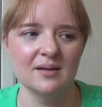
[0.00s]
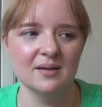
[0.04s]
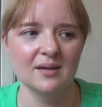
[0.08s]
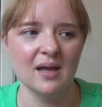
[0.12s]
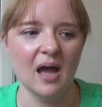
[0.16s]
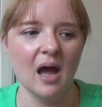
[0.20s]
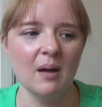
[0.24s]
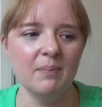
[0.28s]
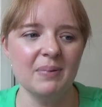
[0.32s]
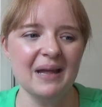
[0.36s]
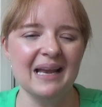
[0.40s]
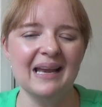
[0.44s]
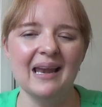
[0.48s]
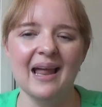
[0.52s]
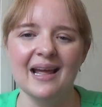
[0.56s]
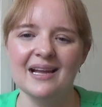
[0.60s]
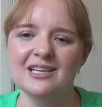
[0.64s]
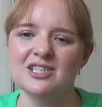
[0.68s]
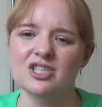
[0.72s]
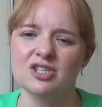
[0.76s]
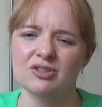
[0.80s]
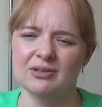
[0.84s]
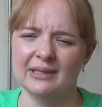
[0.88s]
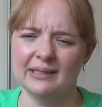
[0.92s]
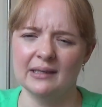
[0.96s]
a bit
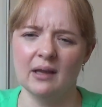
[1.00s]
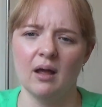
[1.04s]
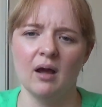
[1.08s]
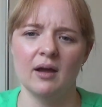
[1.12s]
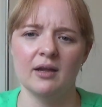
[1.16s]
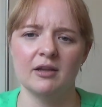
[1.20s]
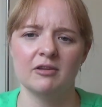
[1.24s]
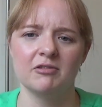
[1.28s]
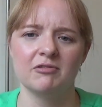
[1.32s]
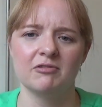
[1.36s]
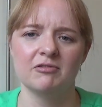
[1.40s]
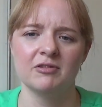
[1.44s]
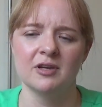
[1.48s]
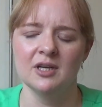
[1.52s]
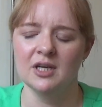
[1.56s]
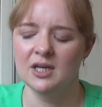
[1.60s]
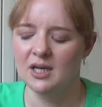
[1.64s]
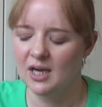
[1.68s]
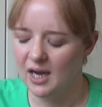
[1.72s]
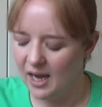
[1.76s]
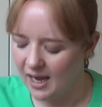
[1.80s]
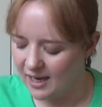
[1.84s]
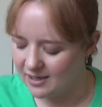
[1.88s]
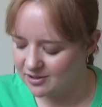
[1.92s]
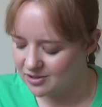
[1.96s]
later in life,
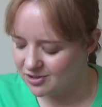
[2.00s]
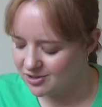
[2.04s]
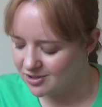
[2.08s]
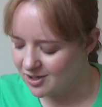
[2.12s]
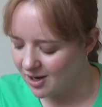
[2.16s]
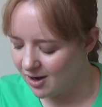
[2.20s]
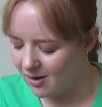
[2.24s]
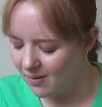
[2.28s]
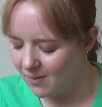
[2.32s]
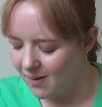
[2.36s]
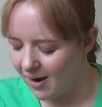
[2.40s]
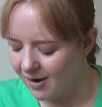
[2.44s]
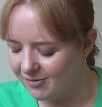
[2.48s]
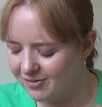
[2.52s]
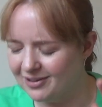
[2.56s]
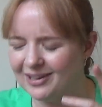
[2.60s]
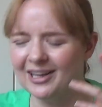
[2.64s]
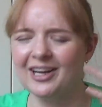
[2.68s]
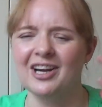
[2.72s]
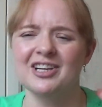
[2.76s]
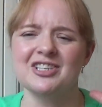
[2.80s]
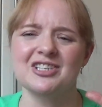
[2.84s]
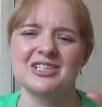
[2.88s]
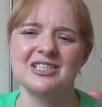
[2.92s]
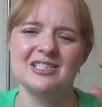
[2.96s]
and so I feel
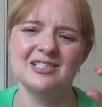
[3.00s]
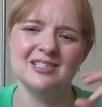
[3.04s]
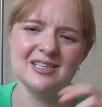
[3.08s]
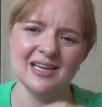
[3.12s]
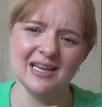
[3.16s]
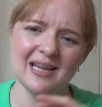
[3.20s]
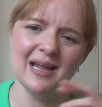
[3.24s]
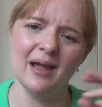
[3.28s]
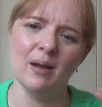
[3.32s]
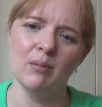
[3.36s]
like I just see